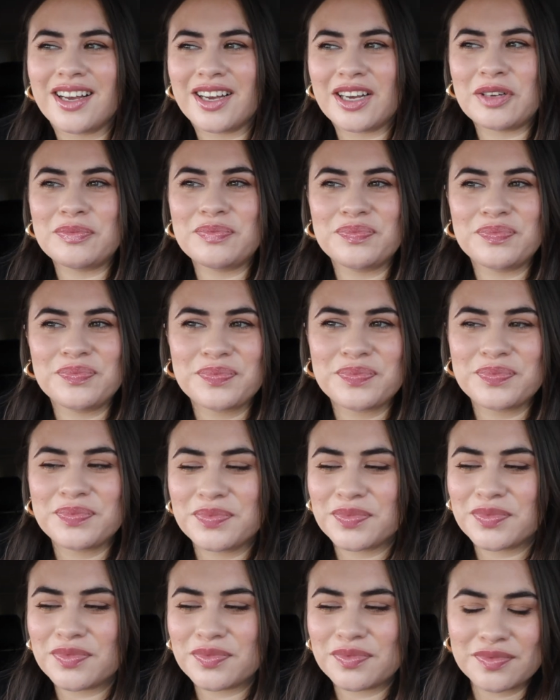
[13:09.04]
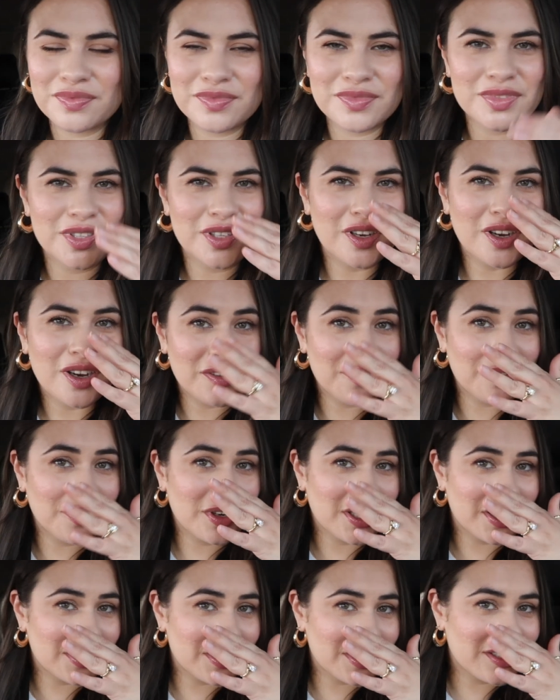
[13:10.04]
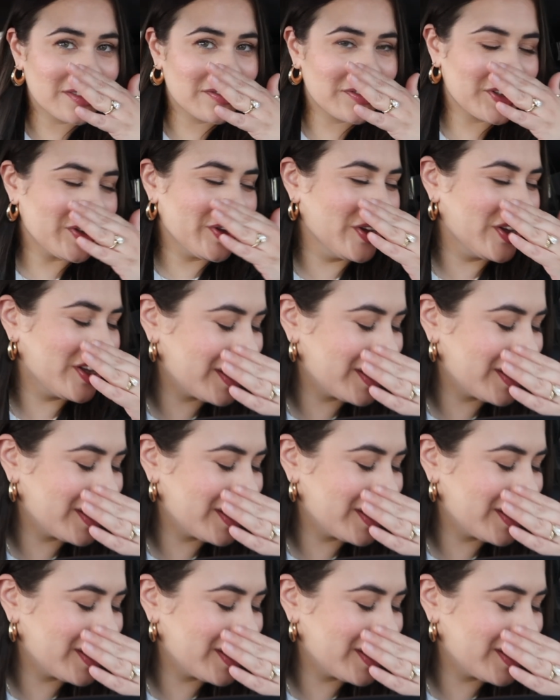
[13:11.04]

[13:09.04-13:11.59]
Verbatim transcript: um, all 400 of you.